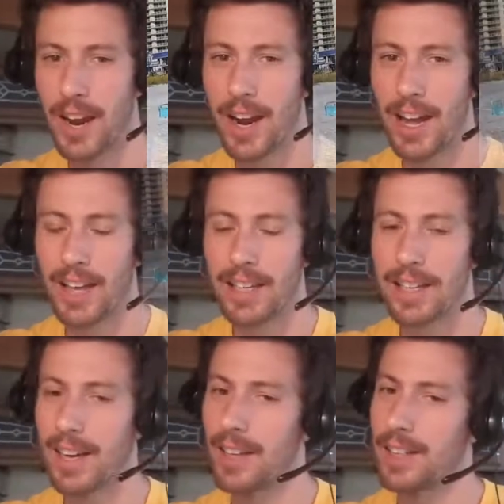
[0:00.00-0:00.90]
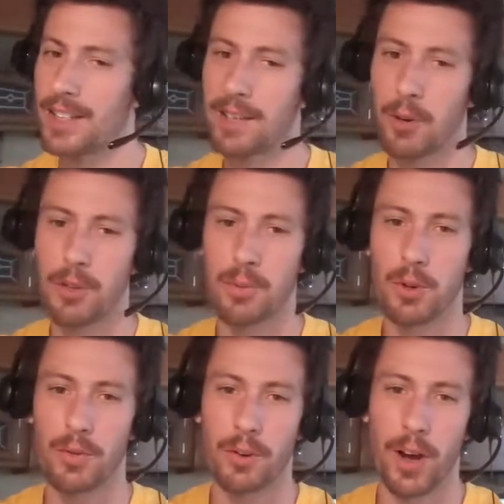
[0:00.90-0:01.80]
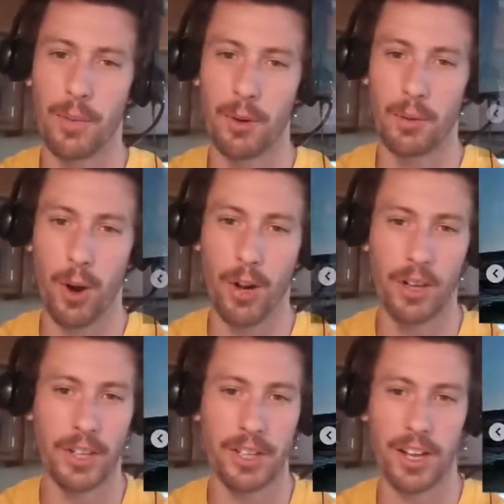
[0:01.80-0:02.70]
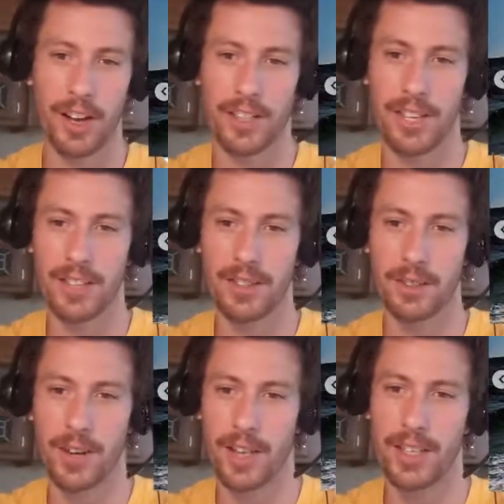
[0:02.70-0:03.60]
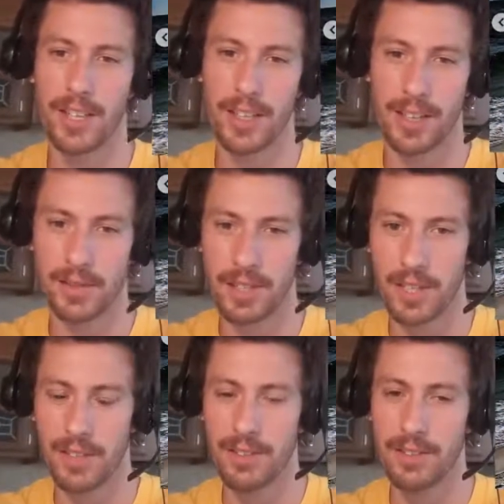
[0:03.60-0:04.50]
And this is the most beautiful emerald water in the continental United States I've seen.